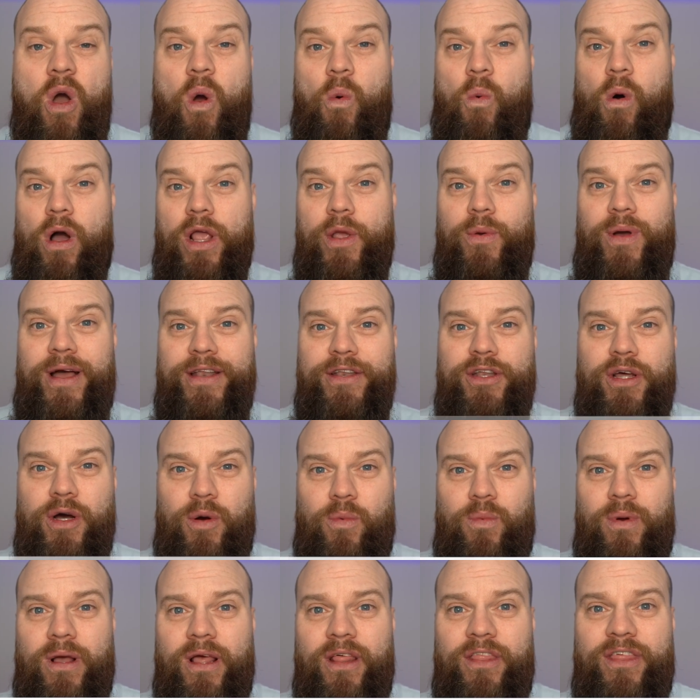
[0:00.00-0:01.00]
what you end
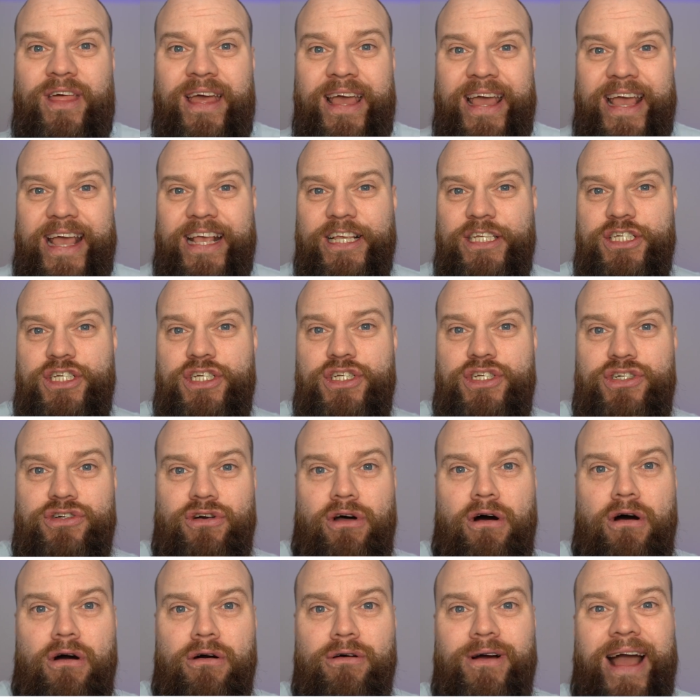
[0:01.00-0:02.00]
up with is
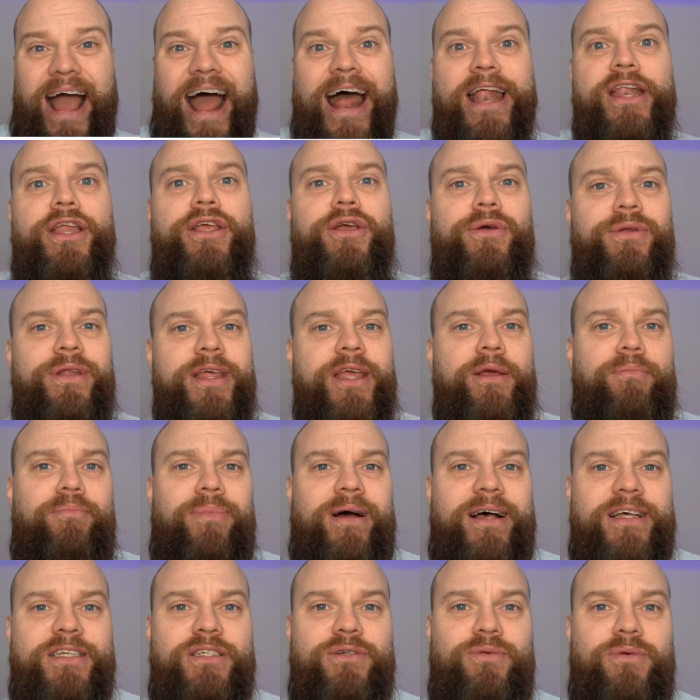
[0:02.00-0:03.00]
strong and unique
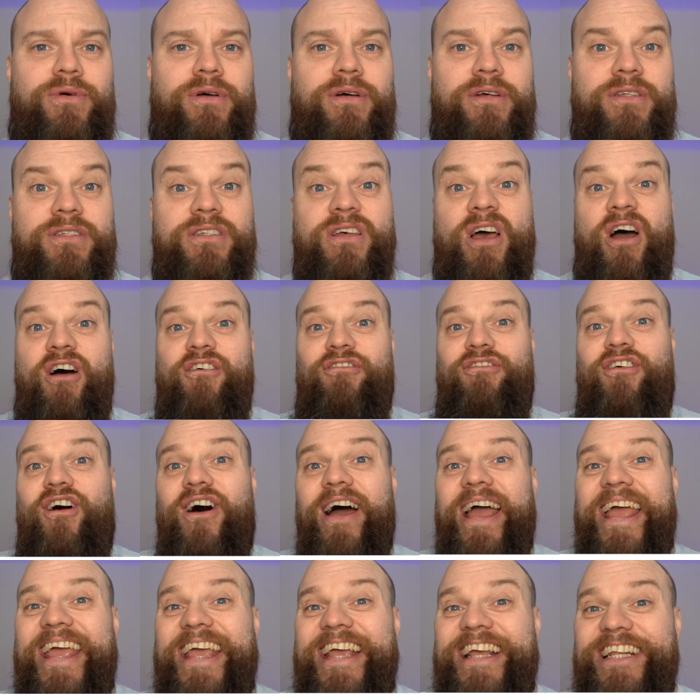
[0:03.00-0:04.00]
passwords
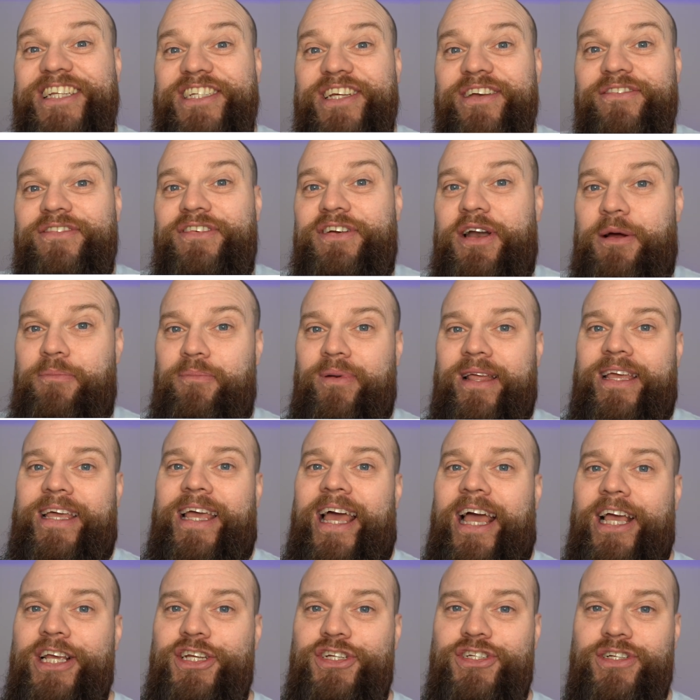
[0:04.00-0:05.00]
for each of your
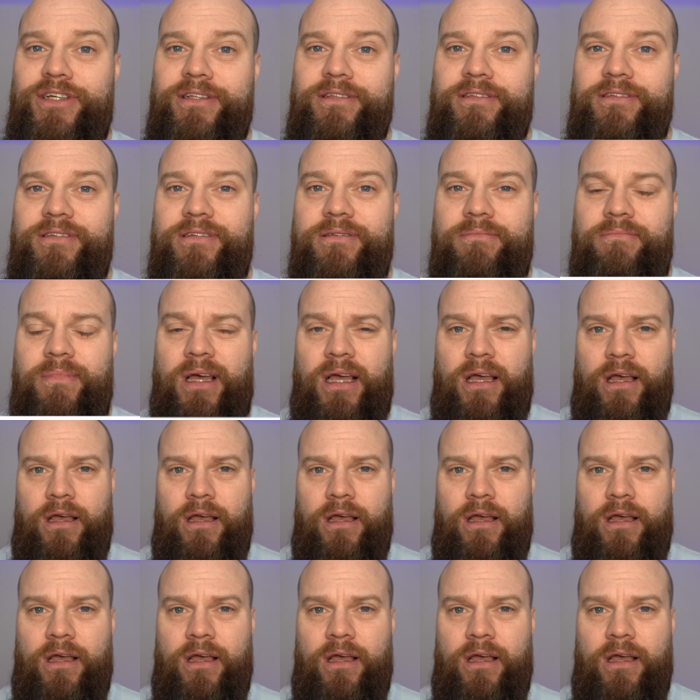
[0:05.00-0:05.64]
applications.